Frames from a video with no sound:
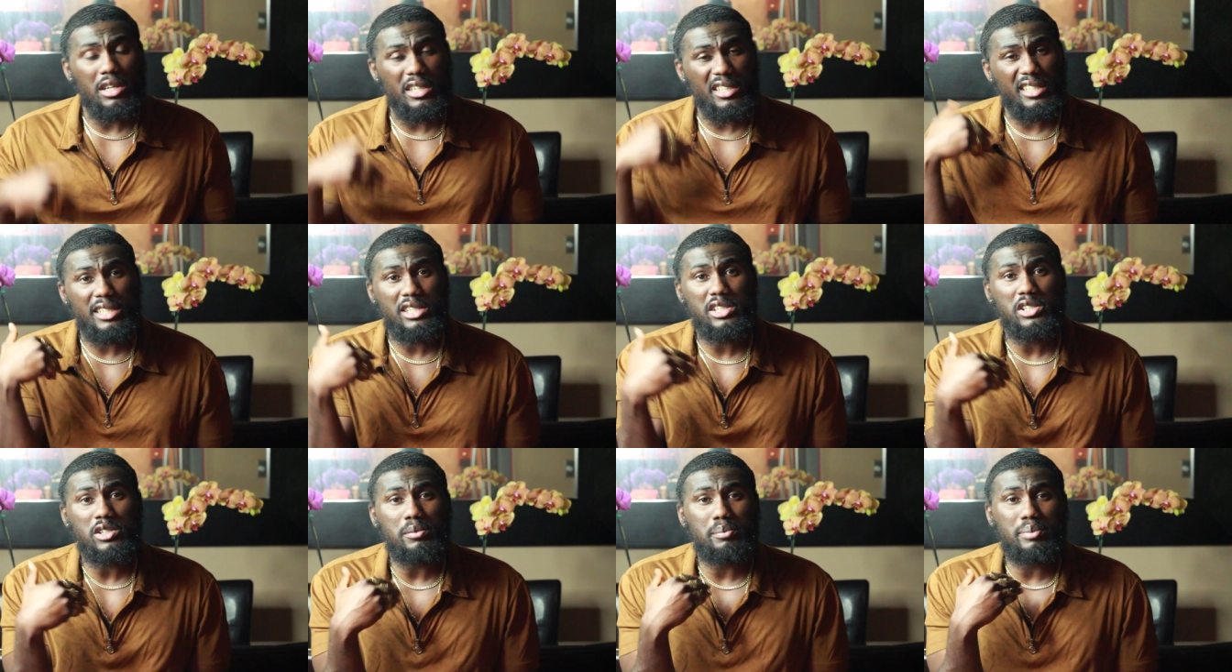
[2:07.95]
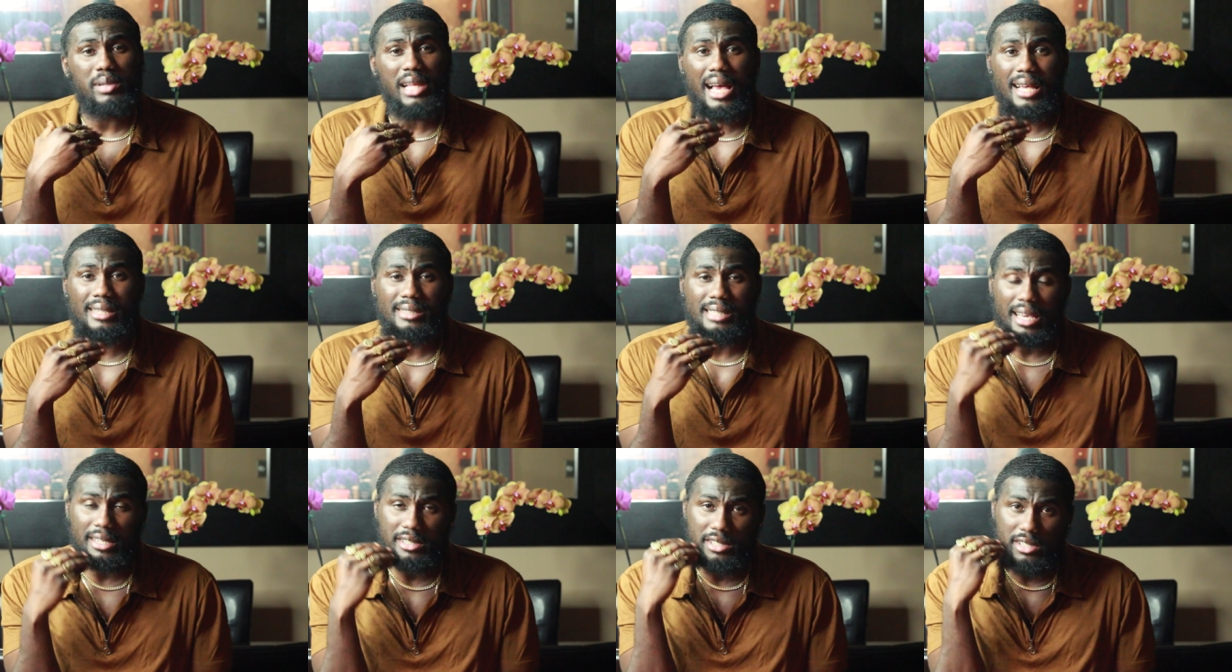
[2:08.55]
On initial
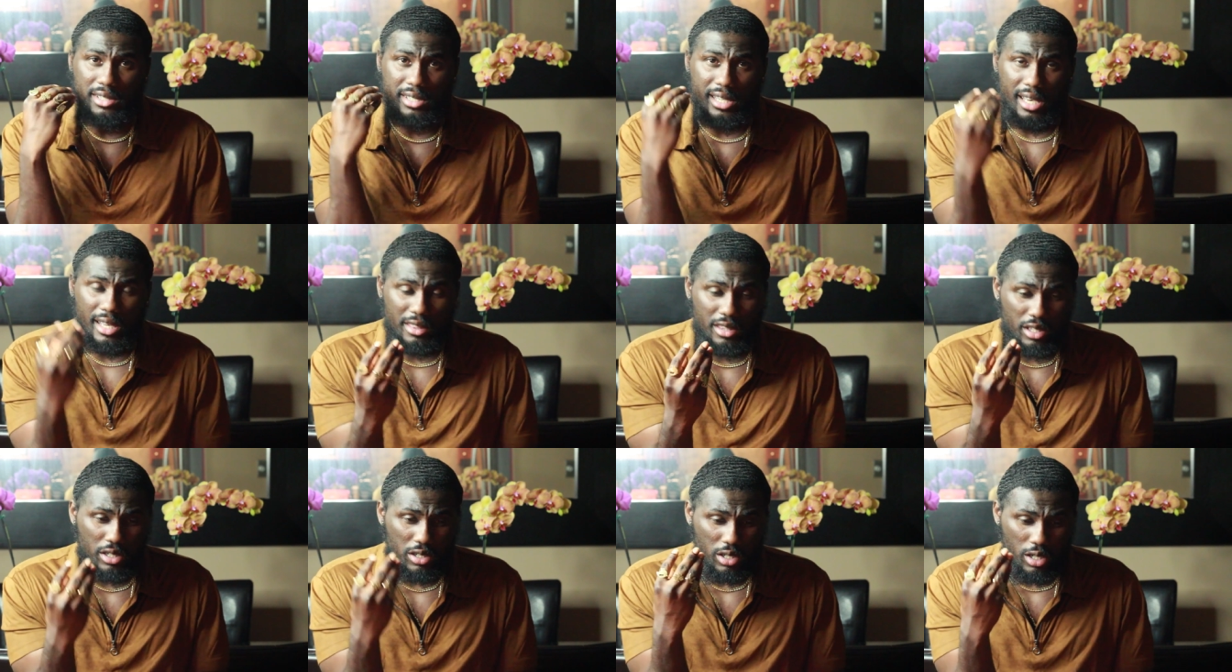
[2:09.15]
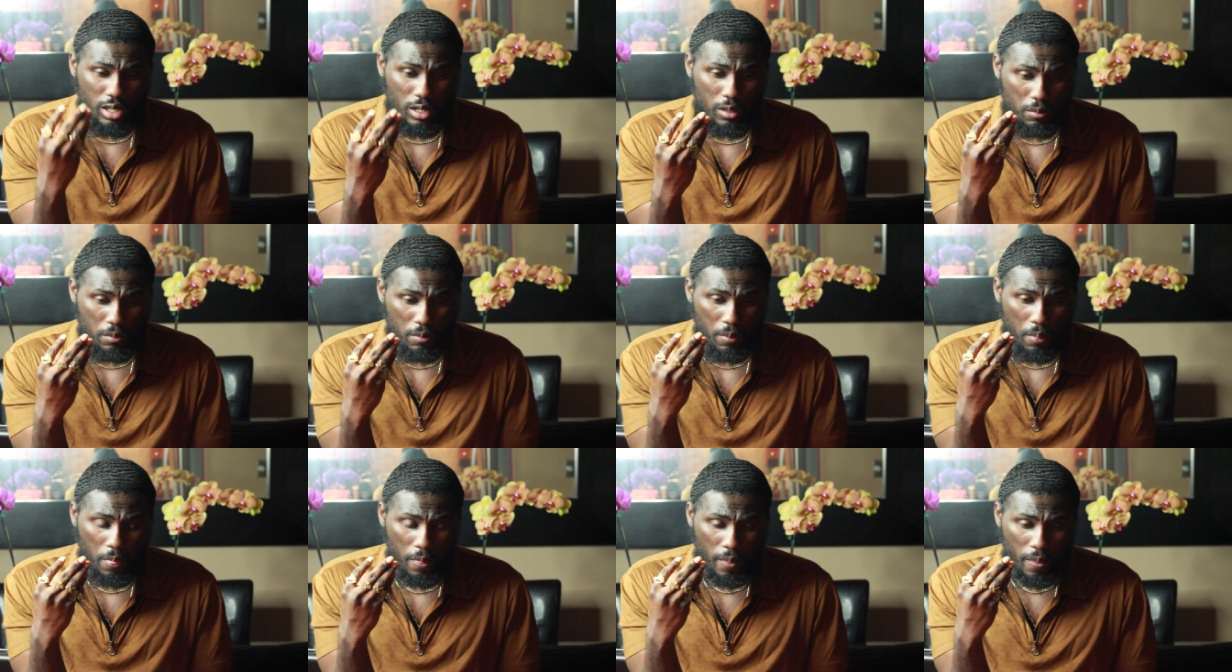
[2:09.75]
blast I just get this,
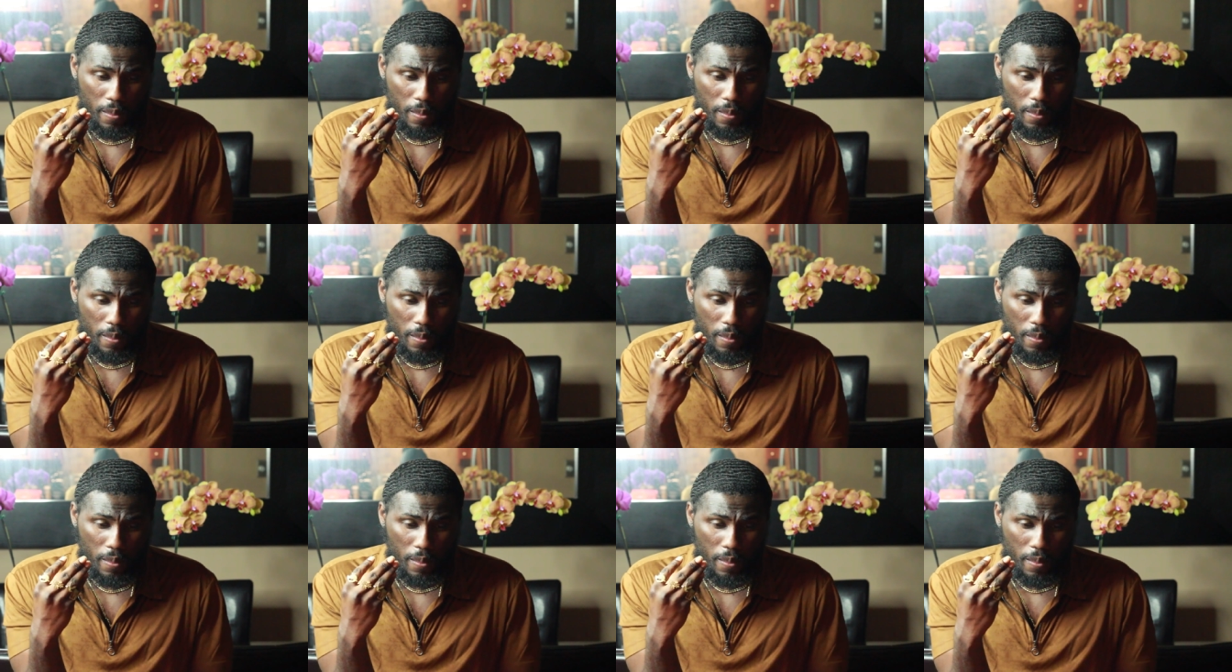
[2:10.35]
um,